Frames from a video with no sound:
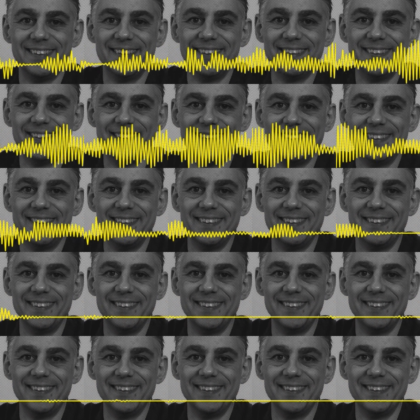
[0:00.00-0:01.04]
And saying,
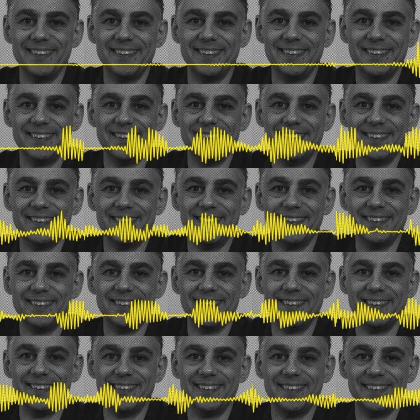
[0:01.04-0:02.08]
for
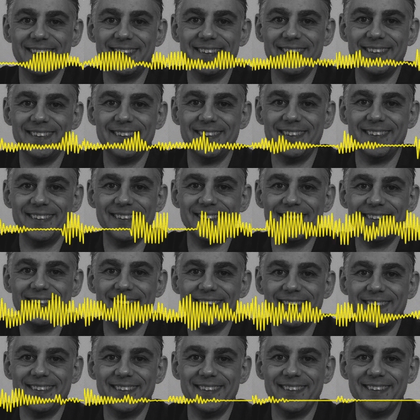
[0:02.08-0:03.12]
example, this unit has 4
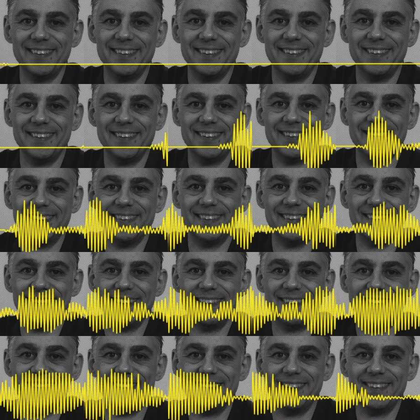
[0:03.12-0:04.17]
armor. They
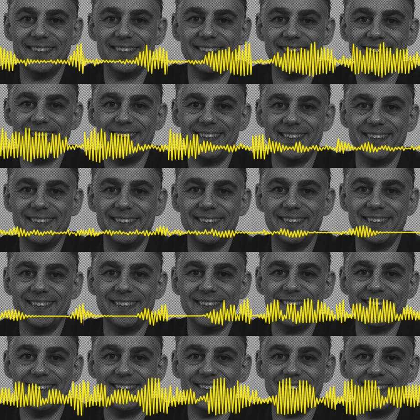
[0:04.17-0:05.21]
weren't able, I
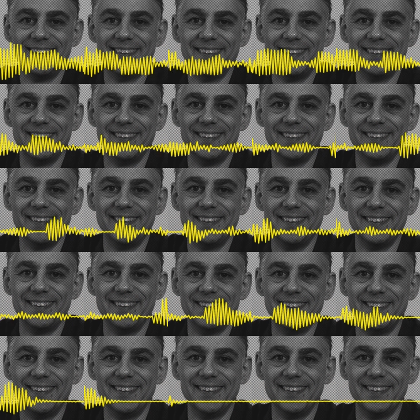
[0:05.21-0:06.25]
mean, they were a bit stubborn,
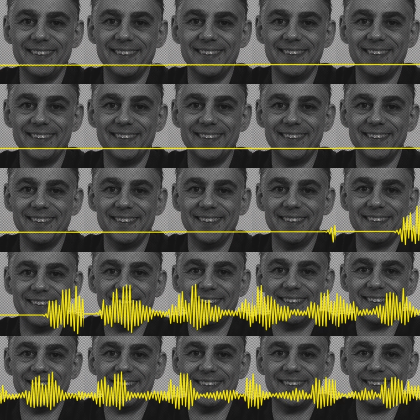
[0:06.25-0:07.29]
but
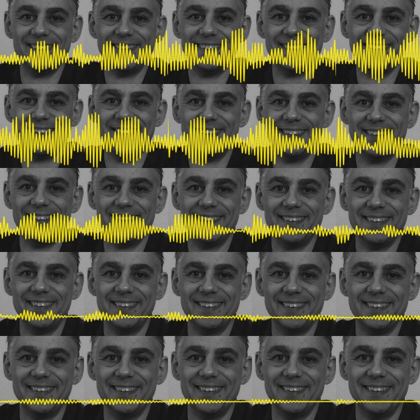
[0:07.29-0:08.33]
I've seen other rule
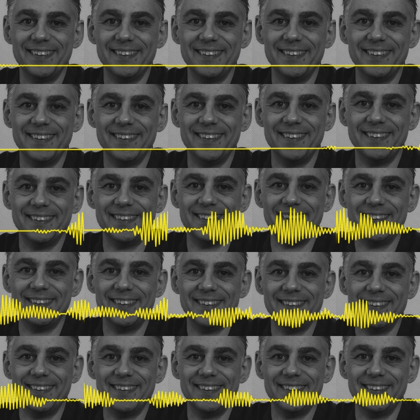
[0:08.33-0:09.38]
books done
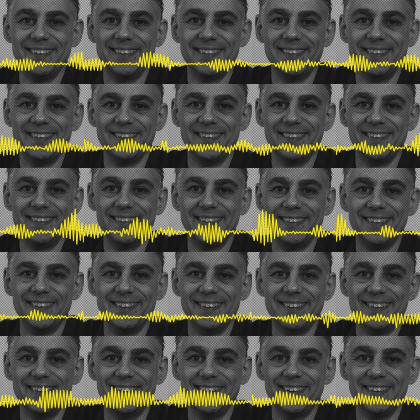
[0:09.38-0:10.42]
by people who were graphic
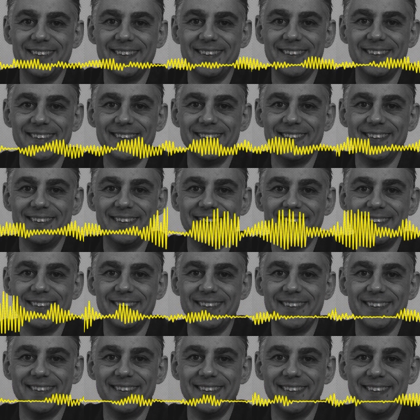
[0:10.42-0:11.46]
designers who aren't
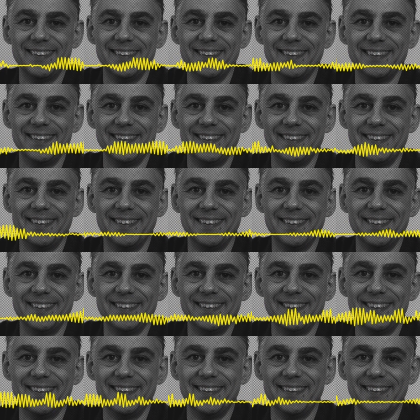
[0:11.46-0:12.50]
rulebook people. And
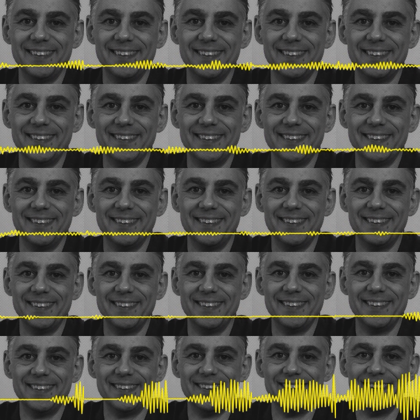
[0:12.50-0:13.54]
it's just,
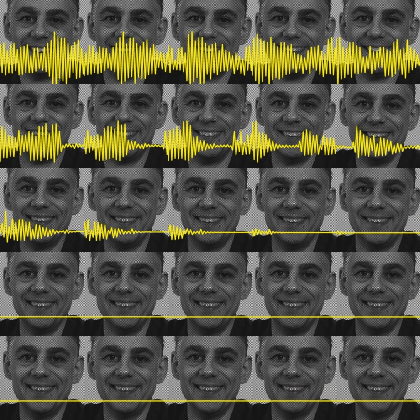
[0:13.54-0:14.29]
so yeah, I think